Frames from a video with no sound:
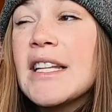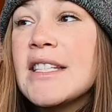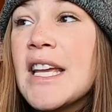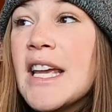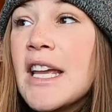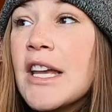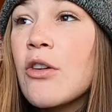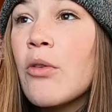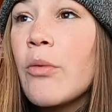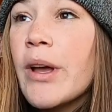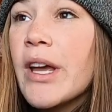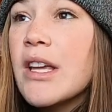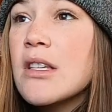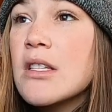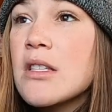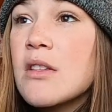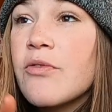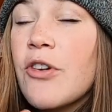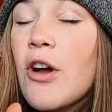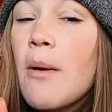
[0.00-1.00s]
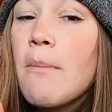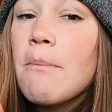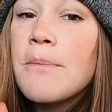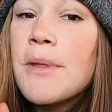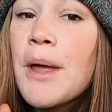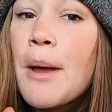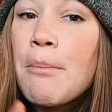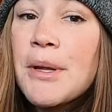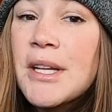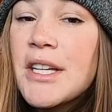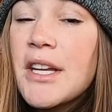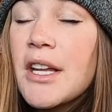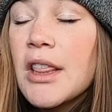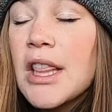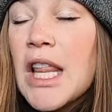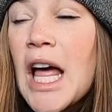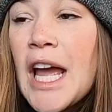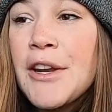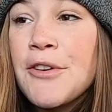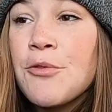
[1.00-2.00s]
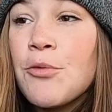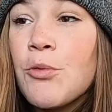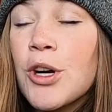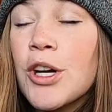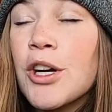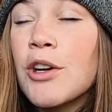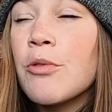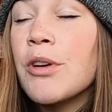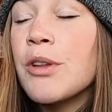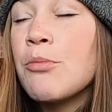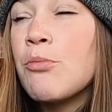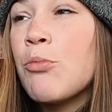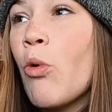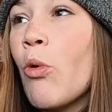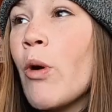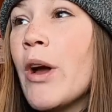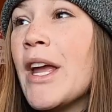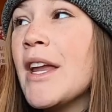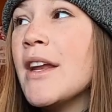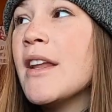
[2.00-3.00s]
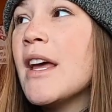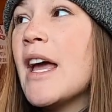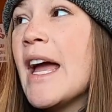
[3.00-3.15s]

takeaways from that bending line work with Boyd,